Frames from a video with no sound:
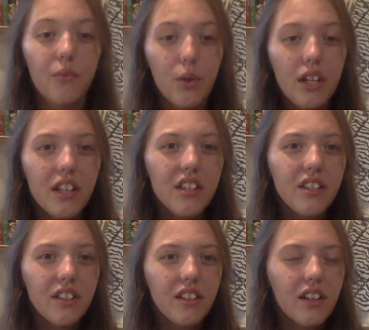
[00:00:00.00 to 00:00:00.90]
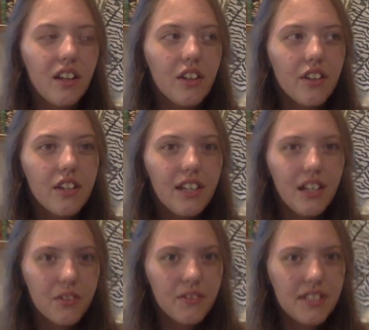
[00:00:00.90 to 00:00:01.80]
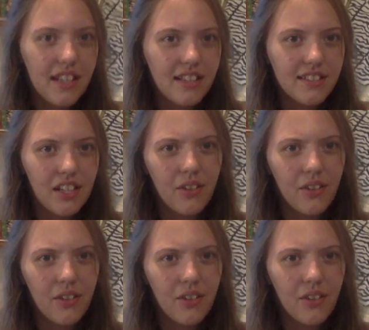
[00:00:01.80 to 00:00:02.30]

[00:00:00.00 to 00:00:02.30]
Are there any other retellings that